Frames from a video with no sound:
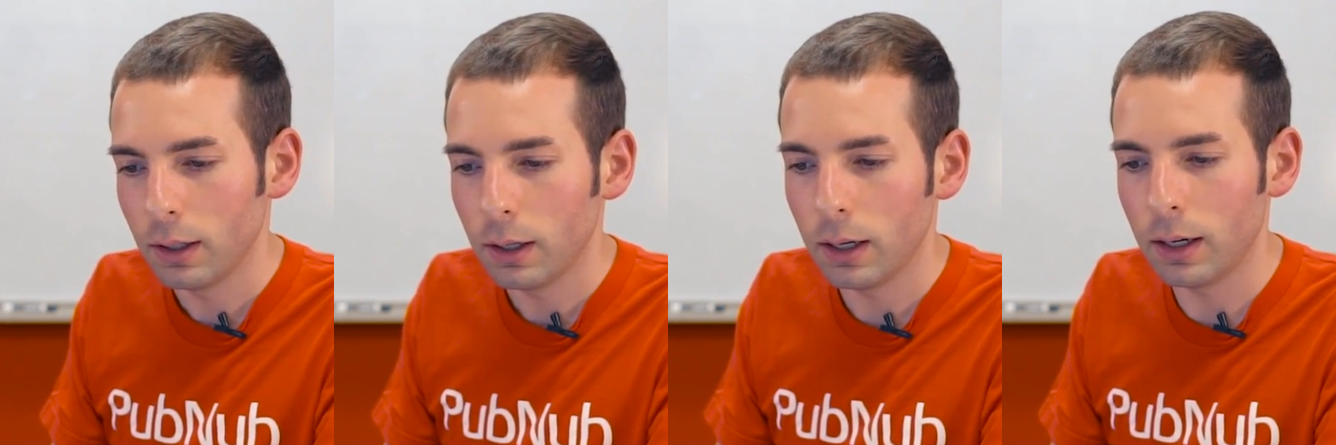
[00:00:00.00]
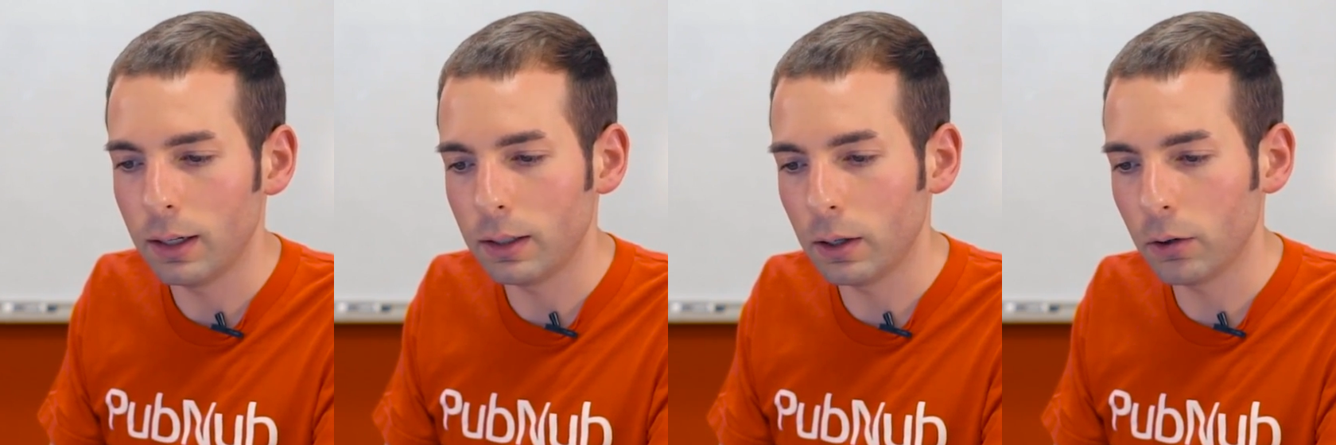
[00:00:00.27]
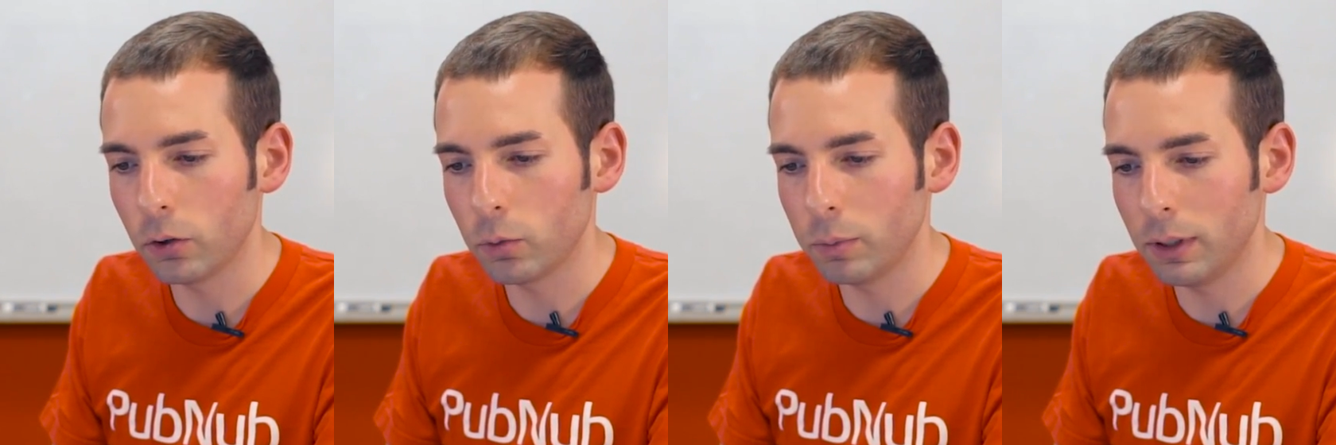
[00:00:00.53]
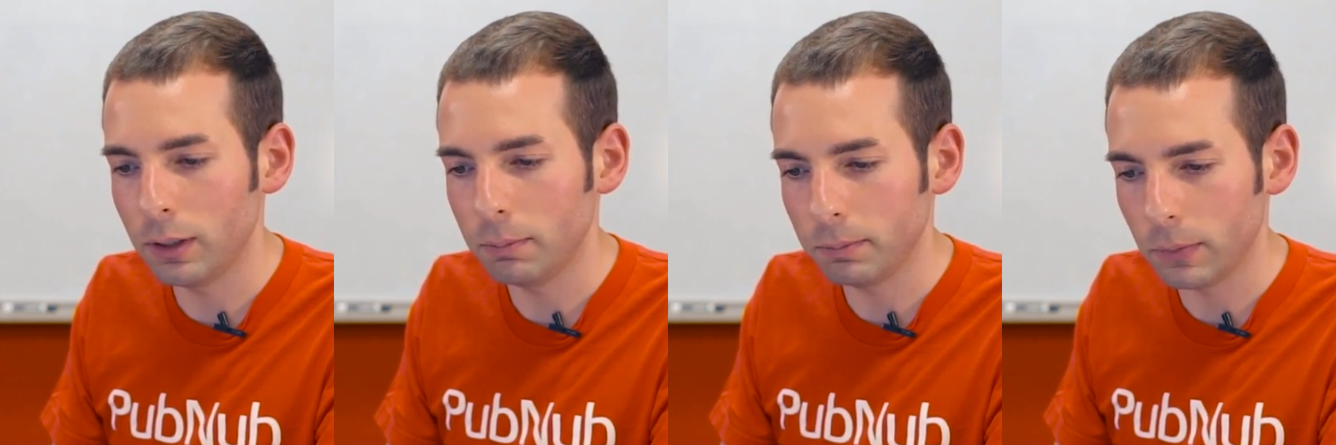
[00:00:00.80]
and it tells
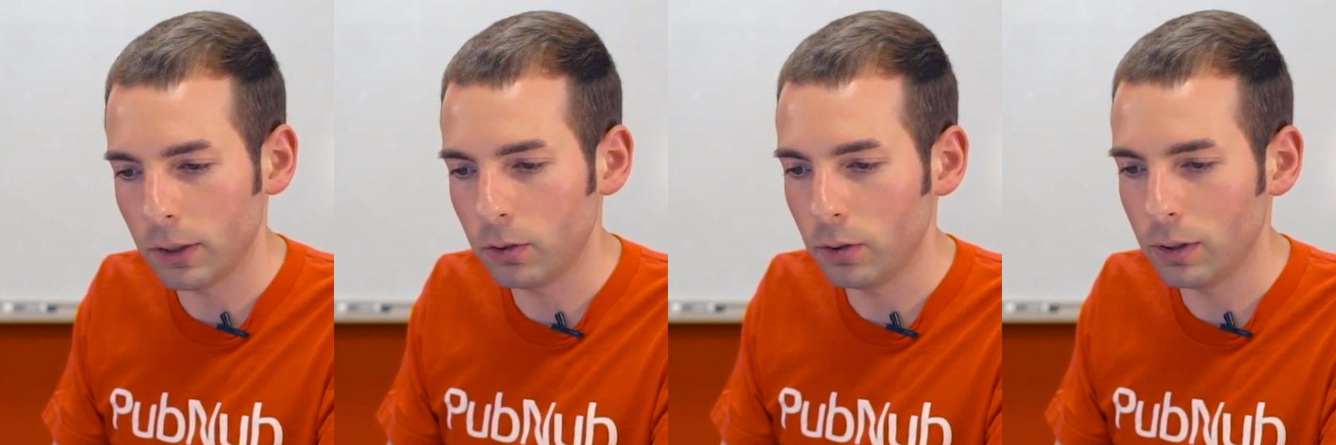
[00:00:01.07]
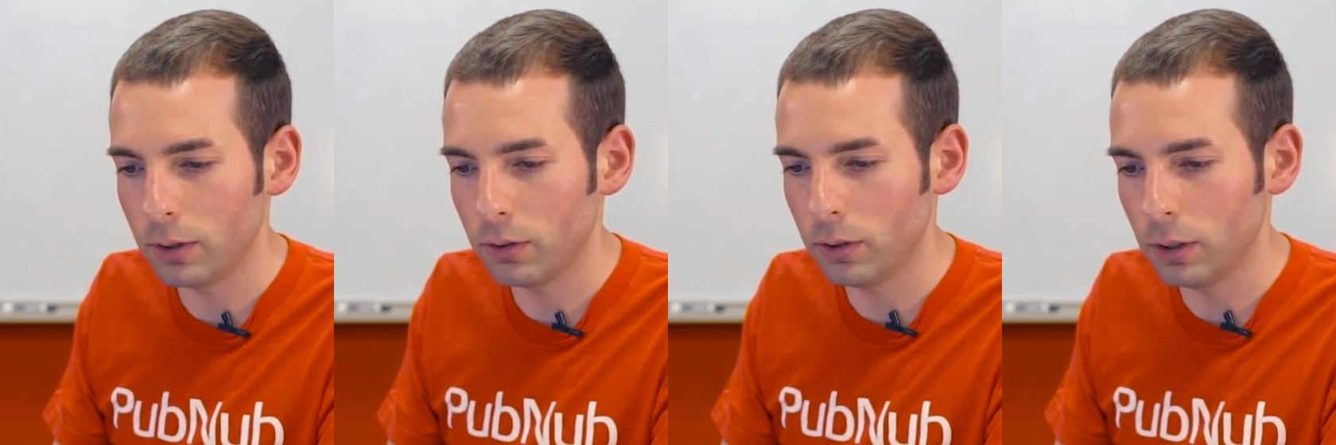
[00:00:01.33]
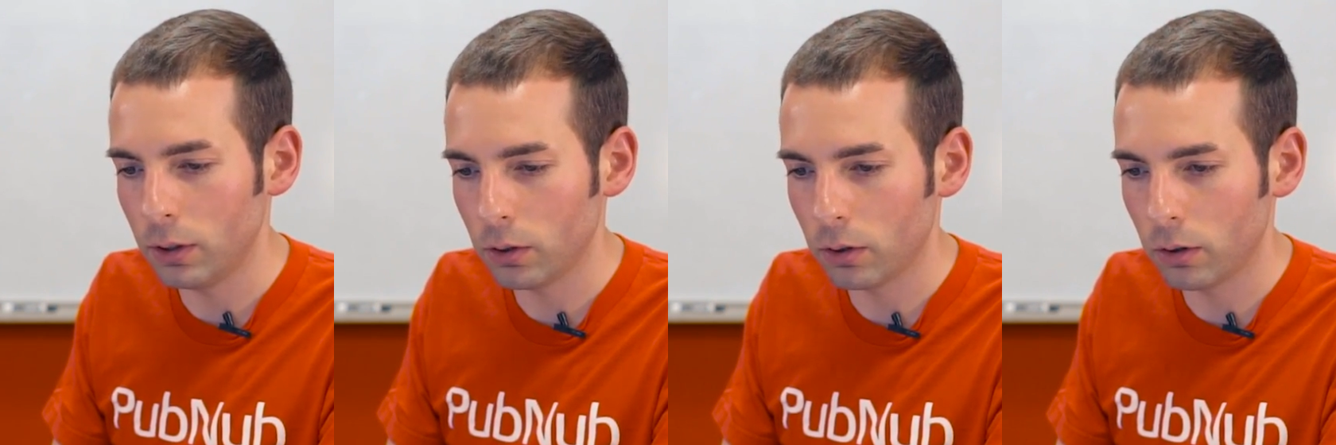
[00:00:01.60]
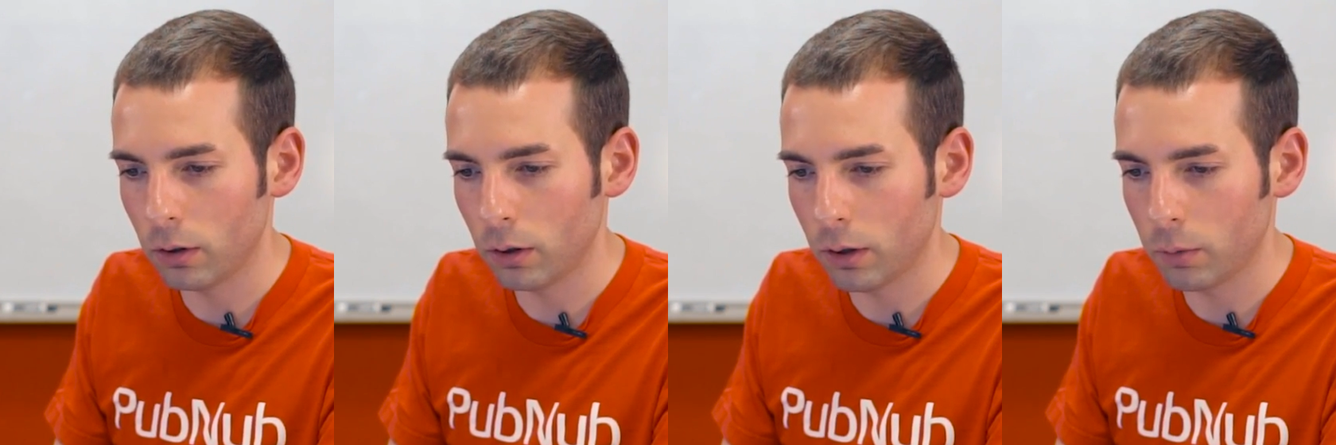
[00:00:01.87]
me, as you can see
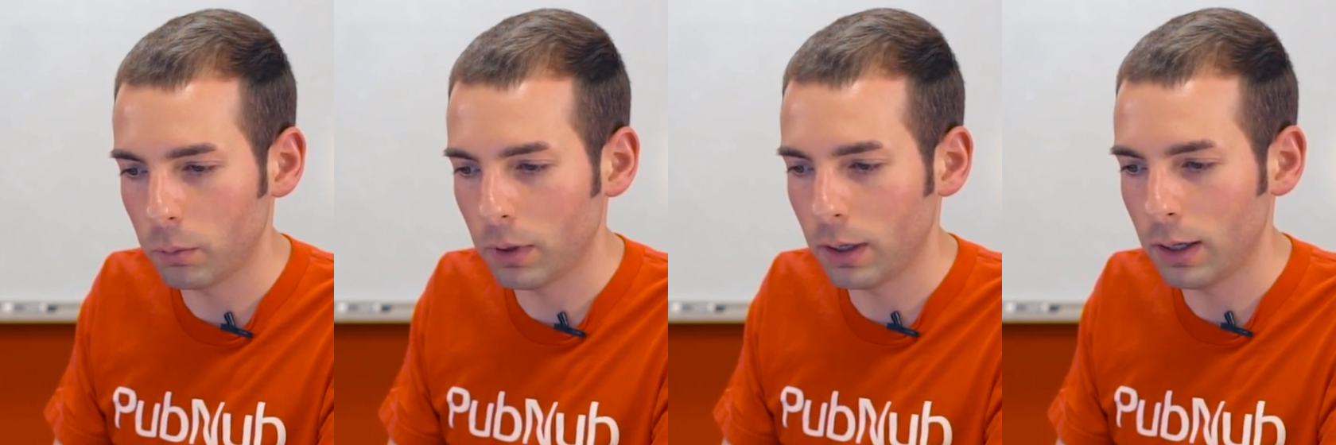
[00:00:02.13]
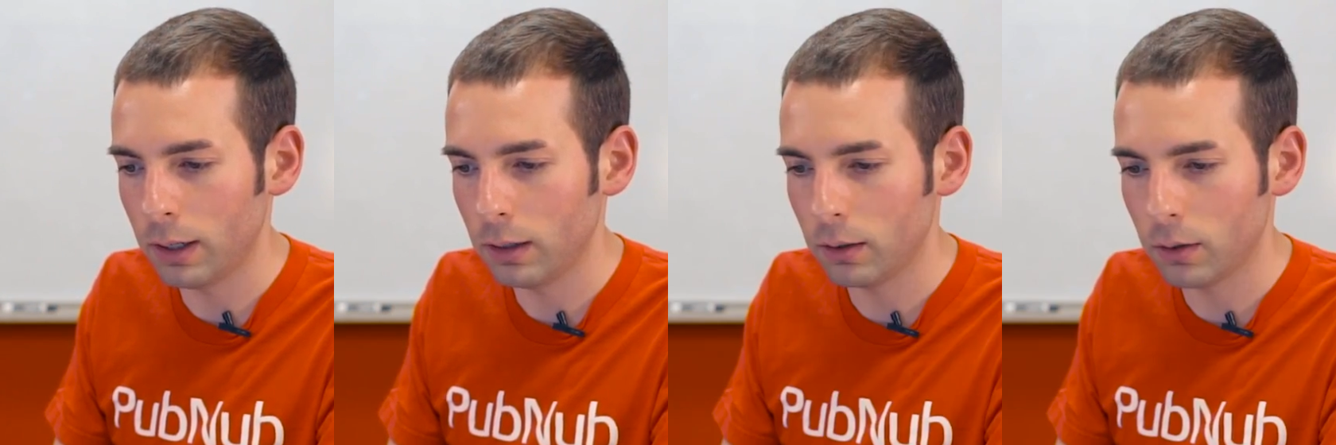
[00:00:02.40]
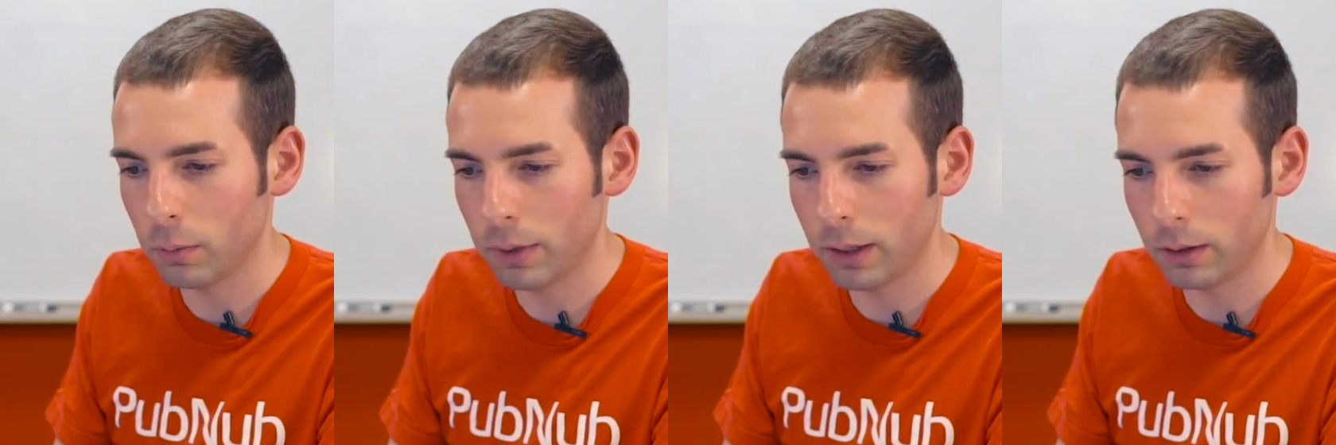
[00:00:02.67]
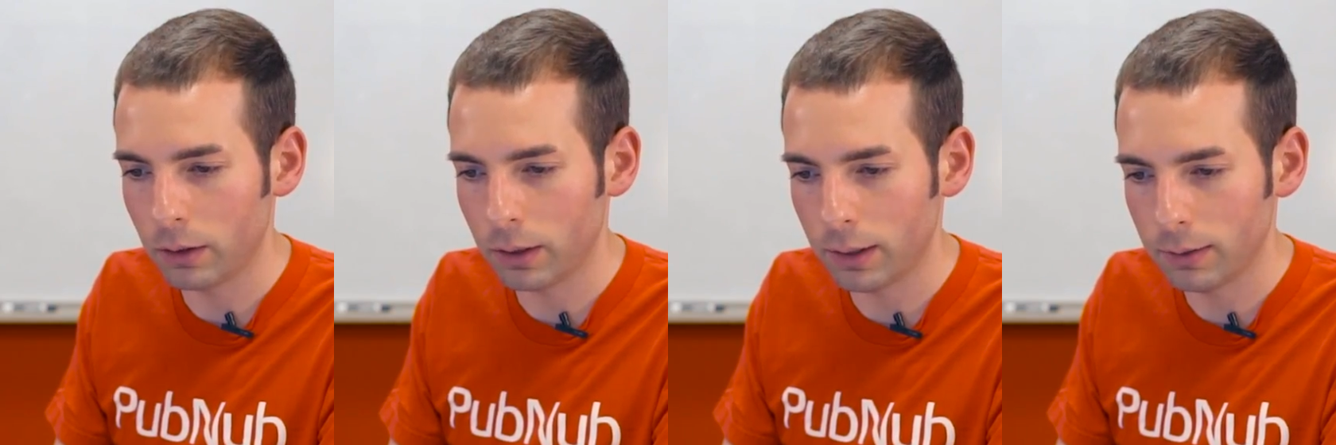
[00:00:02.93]
here on my
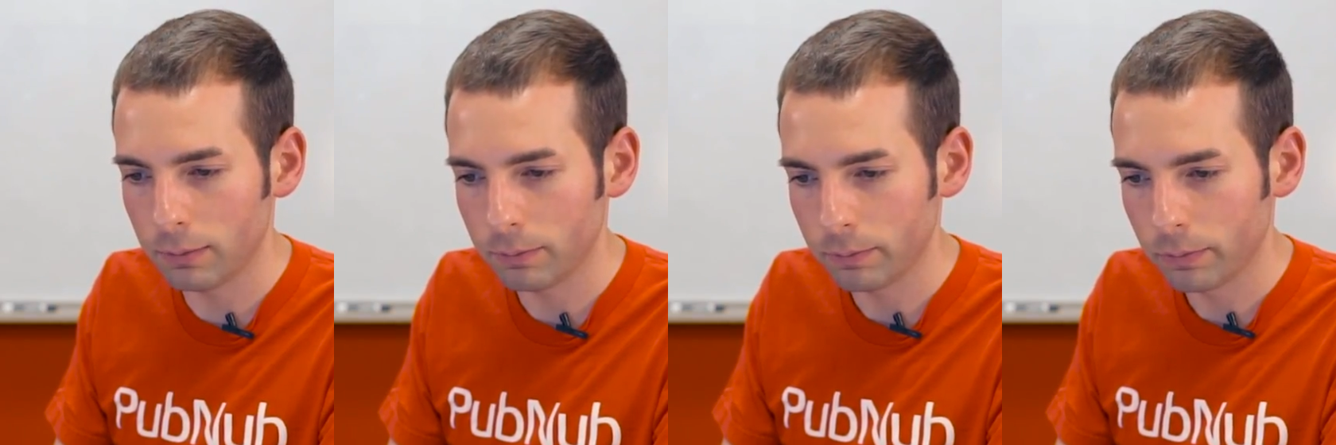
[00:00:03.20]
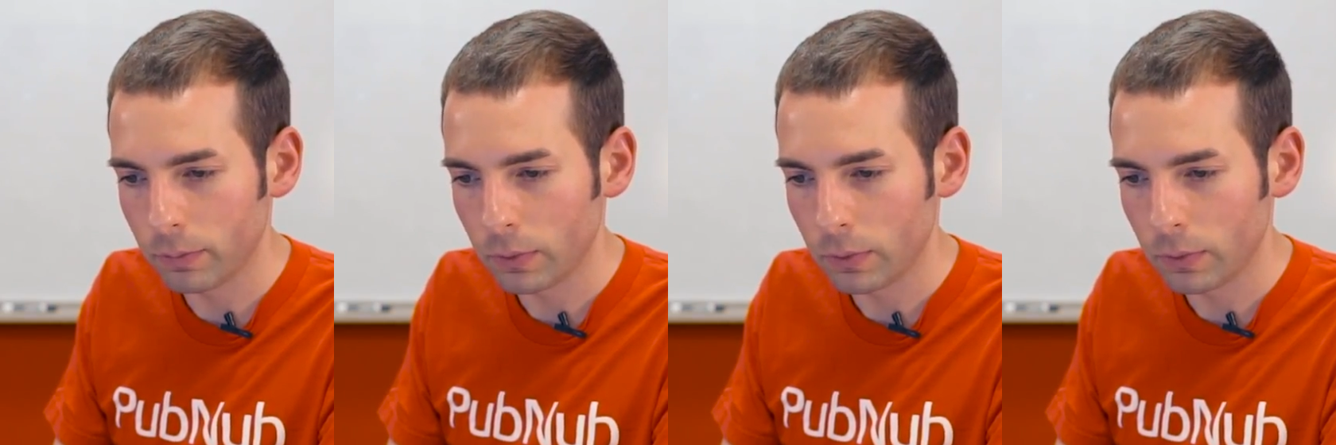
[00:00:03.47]
command line,